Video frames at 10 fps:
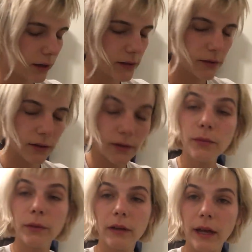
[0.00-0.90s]
Okay, so here's
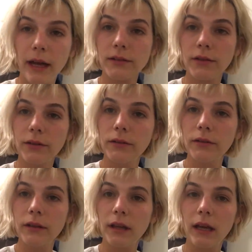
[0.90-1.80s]
a real hazard
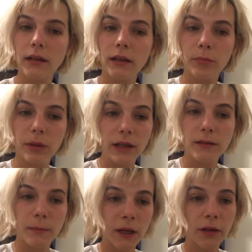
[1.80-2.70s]
that
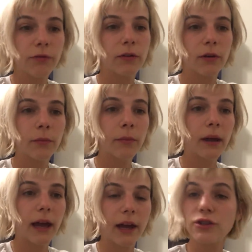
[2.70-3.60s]
impedes me from
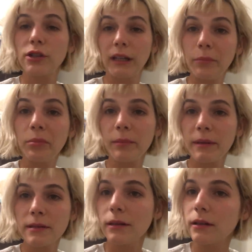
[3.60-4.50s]
actually
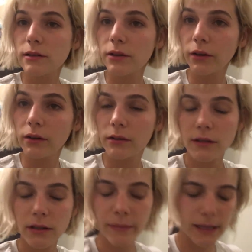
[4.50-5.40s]
implementing these
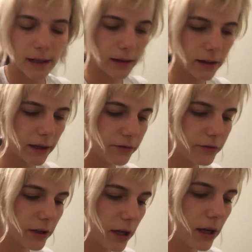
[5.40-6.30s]
curlers in my daily
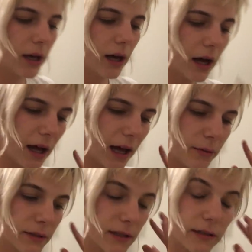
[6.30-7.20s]
life. I
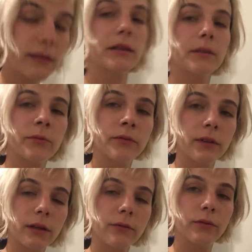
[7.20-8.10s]
was asleep for
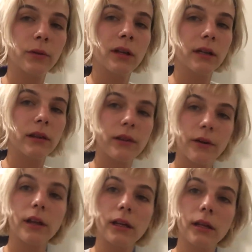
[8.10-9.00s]
like full on
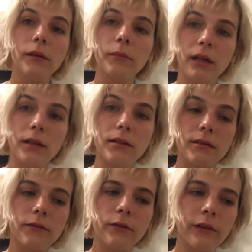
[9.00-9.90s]
30
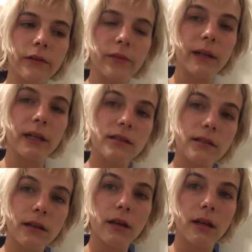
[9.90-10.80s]
minutes, 45
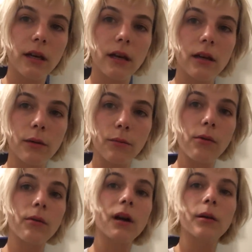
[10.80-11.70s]
minutes, and I
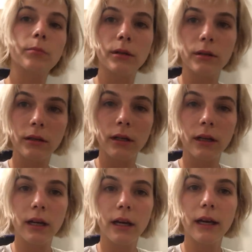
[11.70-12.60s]
woke up
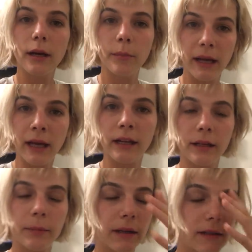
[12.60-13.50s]
in a
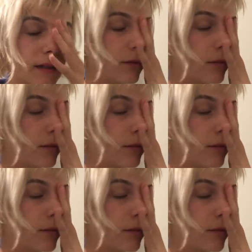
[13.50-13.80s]
panic because I